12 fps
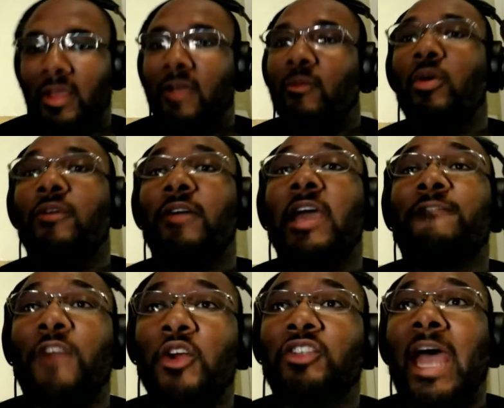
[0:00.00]
Well, at
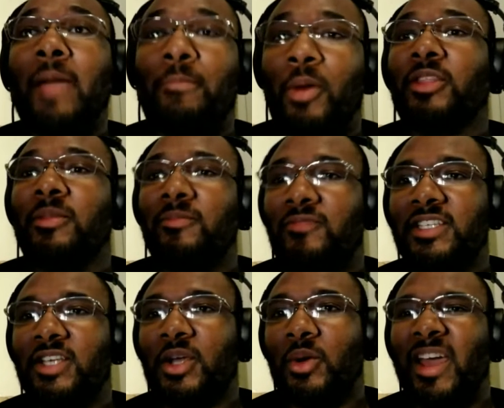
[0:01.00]
first I bought them
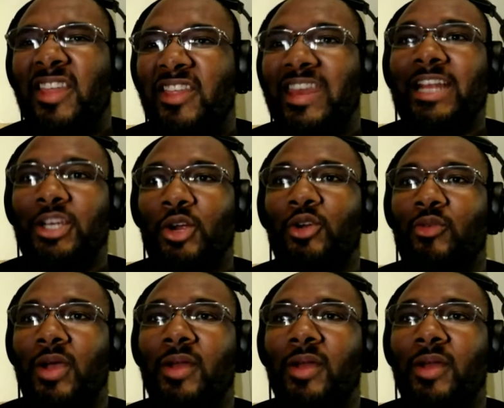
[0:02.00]
physical, and then I turned around